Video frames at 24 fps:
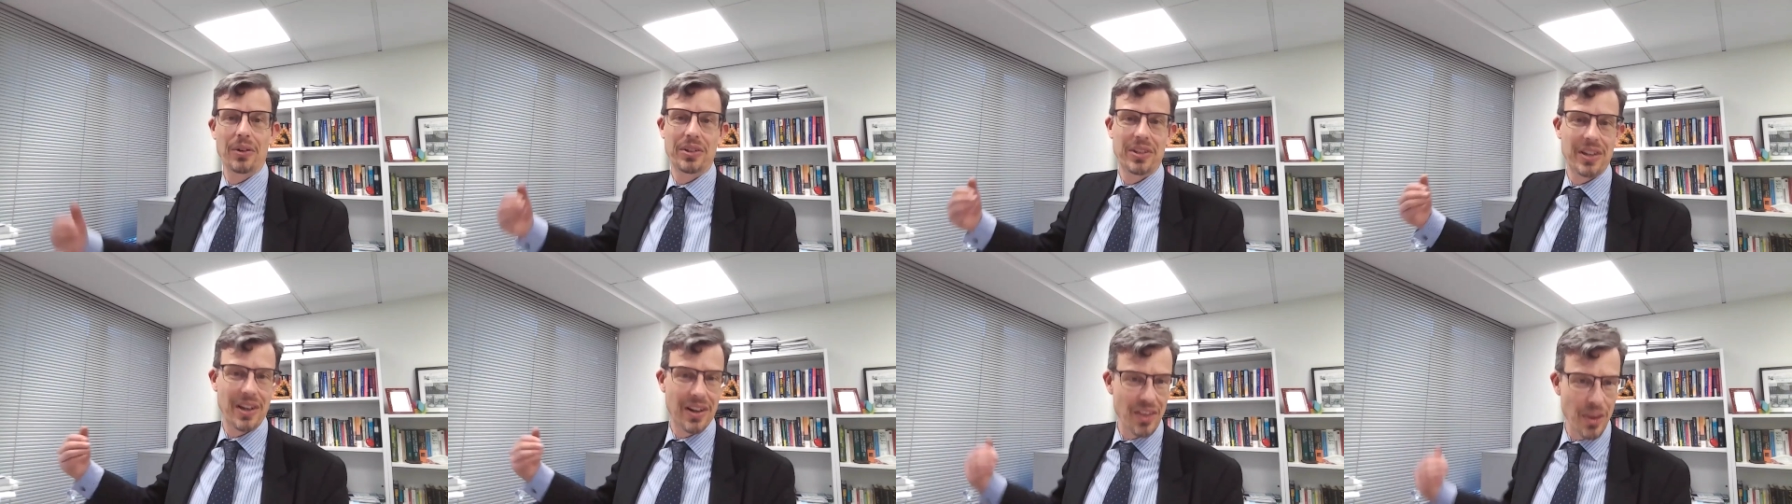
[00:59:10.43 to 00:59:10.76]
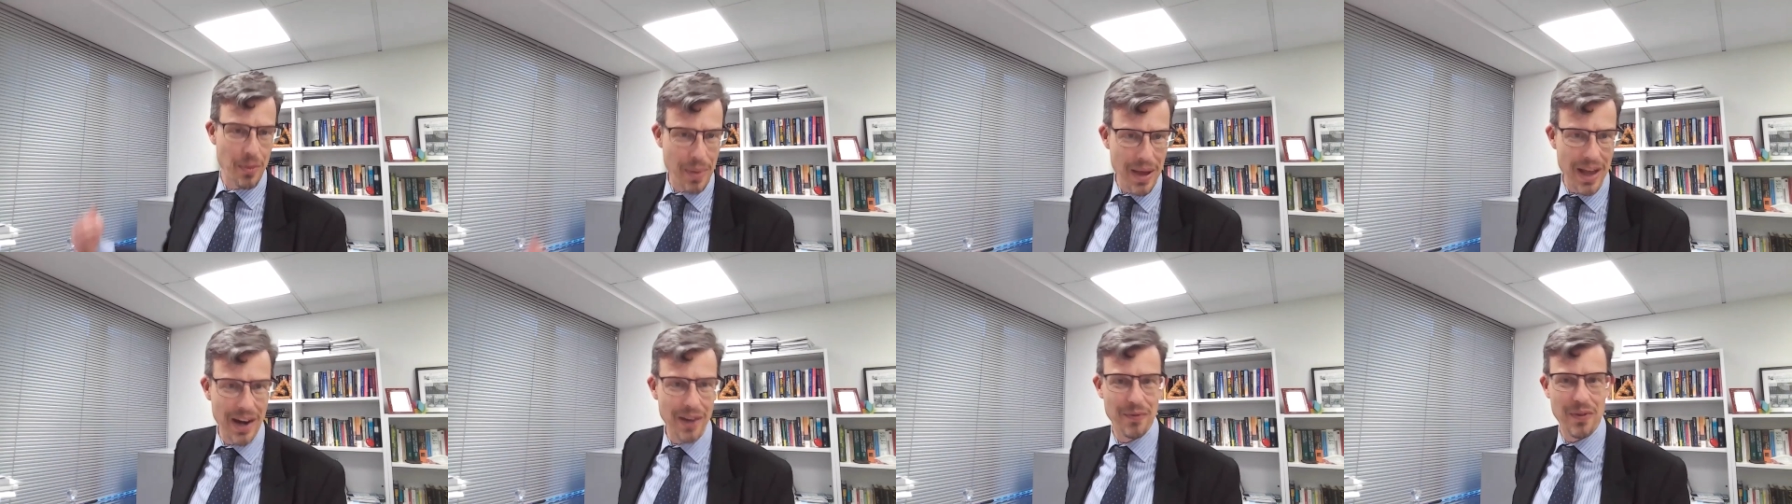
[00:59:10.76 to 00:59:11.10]
don't share
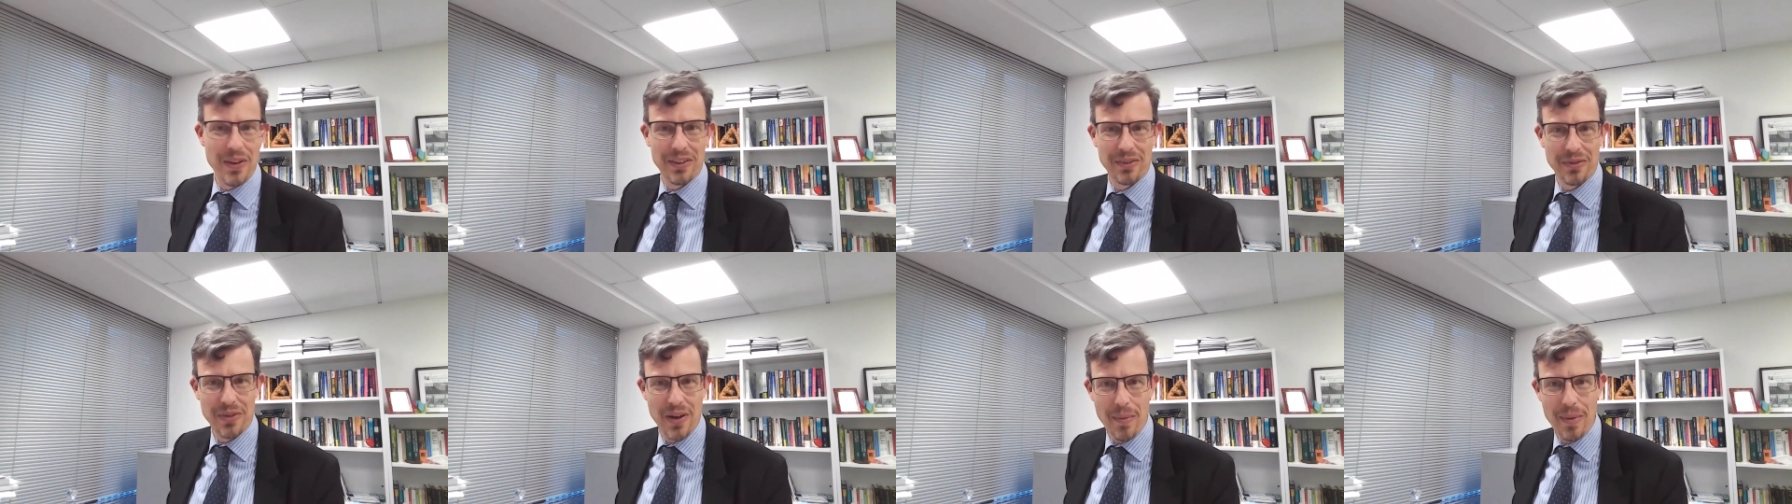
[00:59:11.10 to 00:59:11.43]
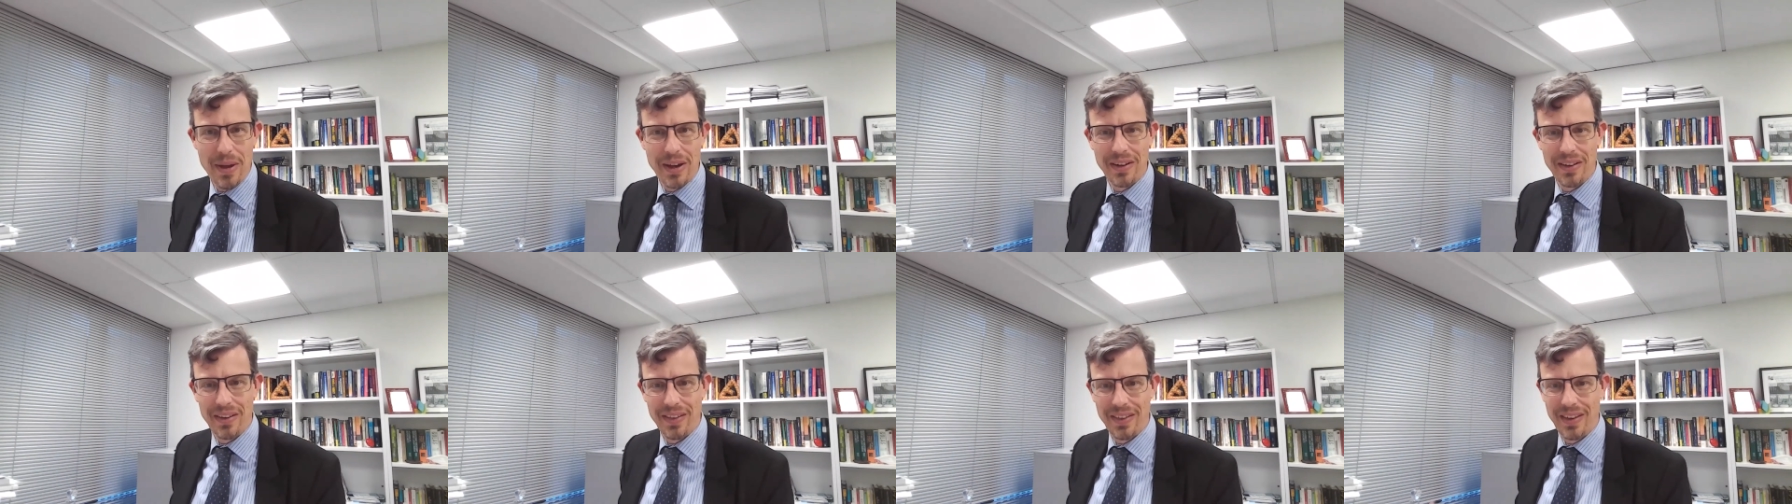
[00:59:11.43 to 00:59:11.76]
in the benefits
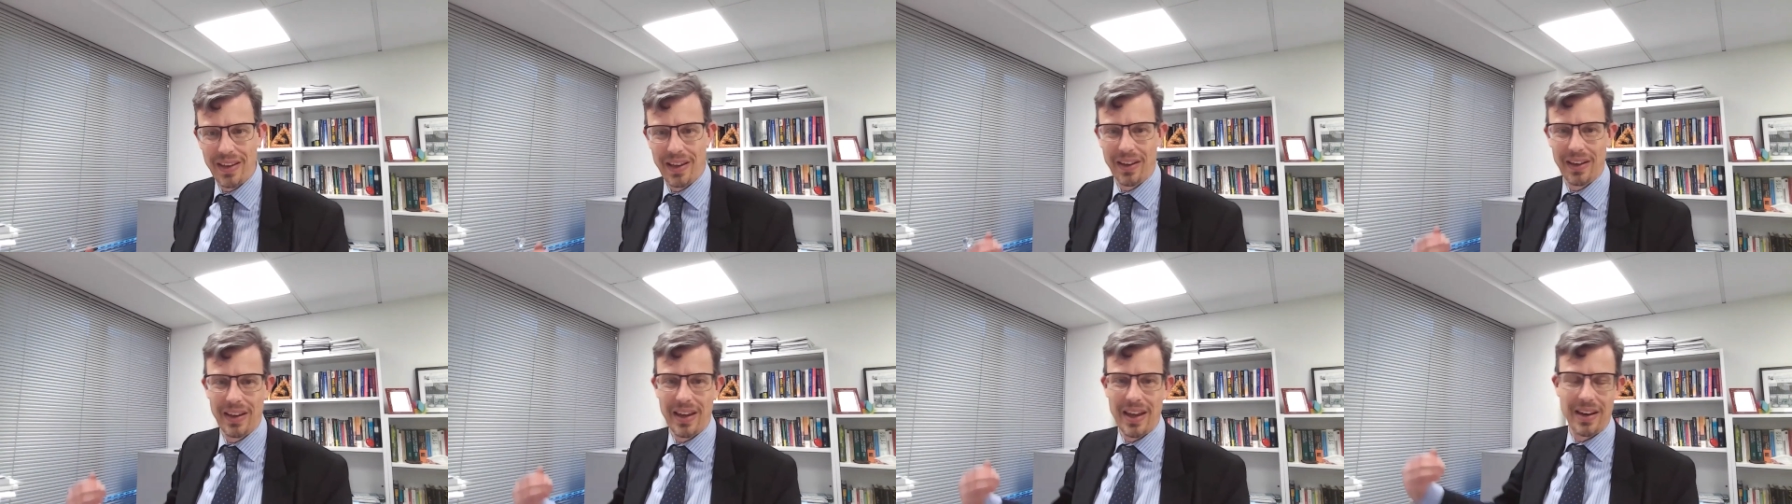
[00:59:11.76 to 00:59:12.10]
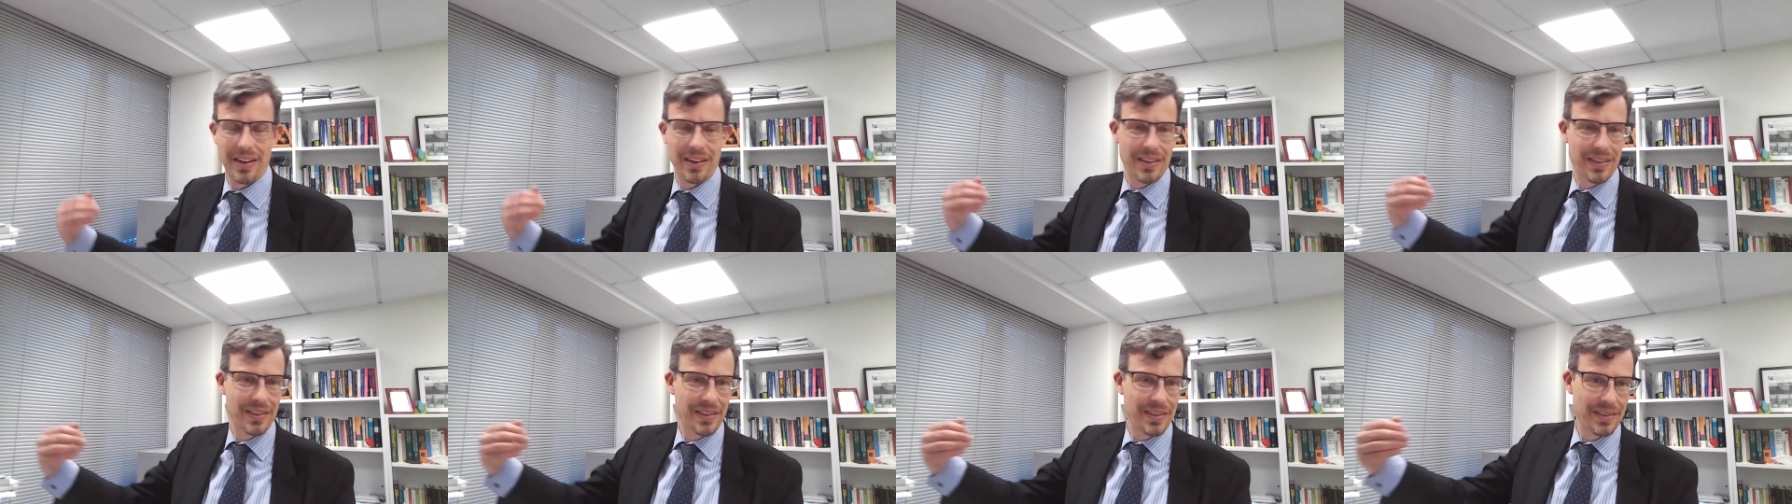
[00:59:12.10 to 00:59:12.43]
from it, they'll
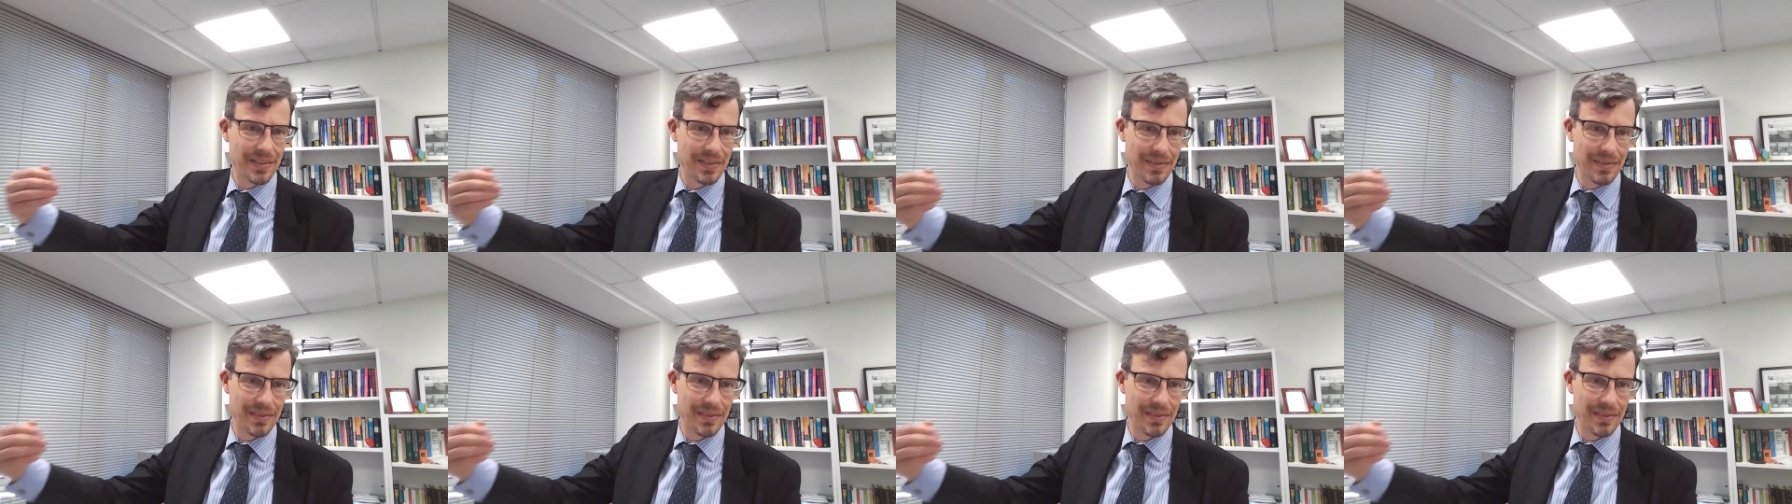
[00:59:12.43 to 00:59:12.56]
get